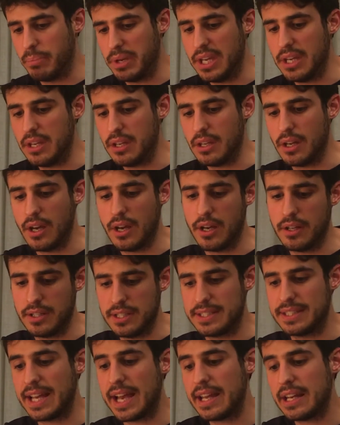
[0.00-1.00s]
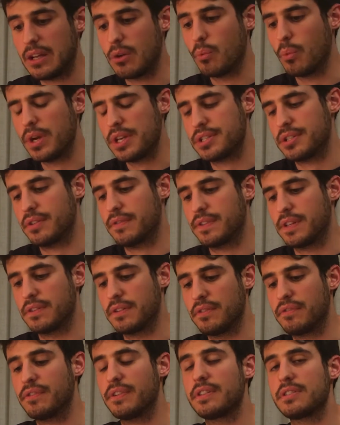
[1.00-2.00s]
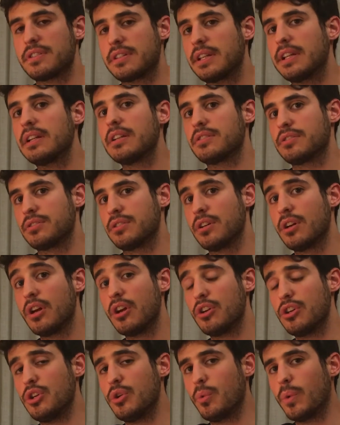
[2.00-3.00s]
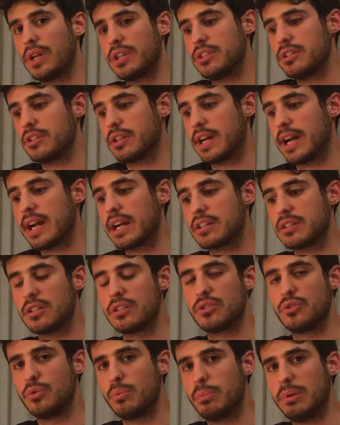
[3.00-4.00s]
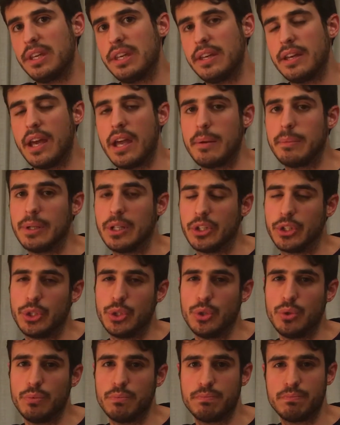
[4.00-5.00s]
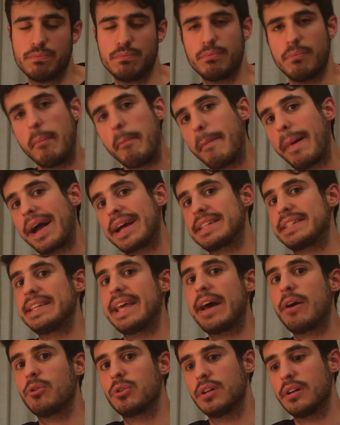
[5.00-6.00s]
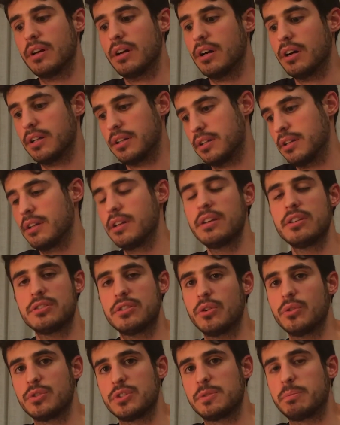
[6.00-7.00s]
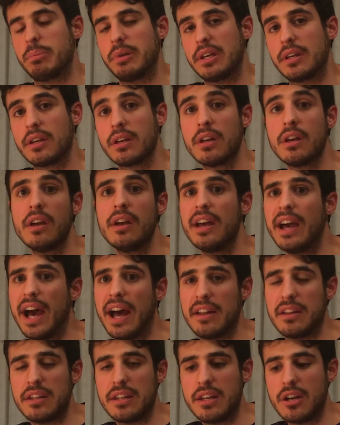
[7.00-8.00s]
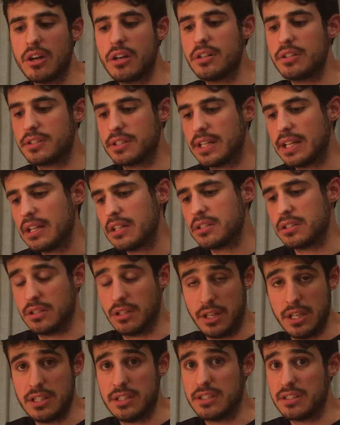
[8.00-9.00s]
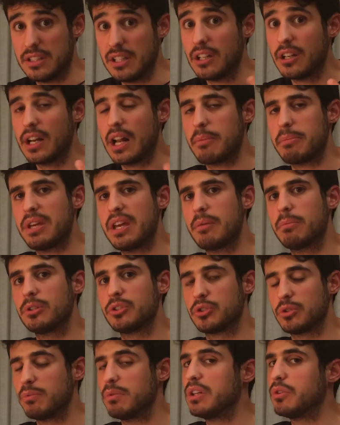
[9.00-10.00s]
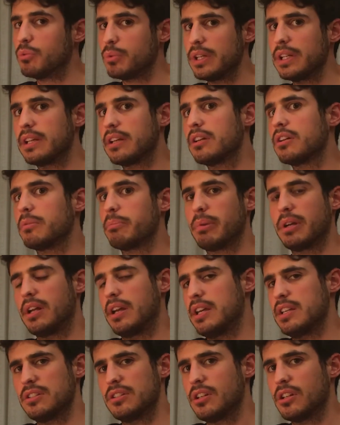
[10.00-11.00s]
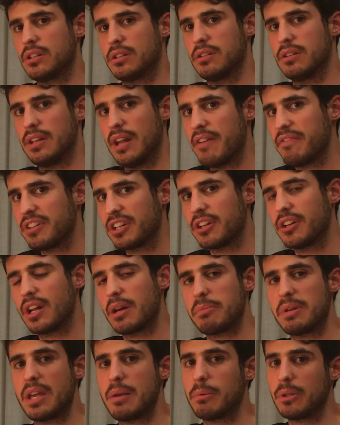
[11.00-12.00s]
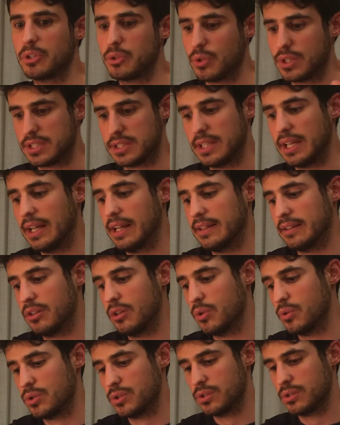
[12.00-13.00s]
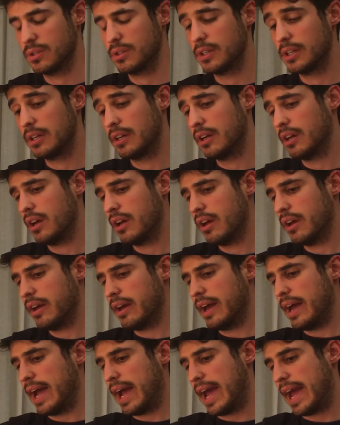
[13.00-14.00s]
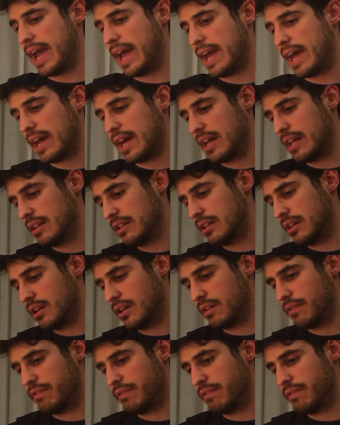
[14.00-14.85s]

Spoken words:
be deciding which of the different skills you want your character to be able to max out on, so to speak. And the other skills, he's still gonna be able to be really good, but he's never gonna be able to excel at those. And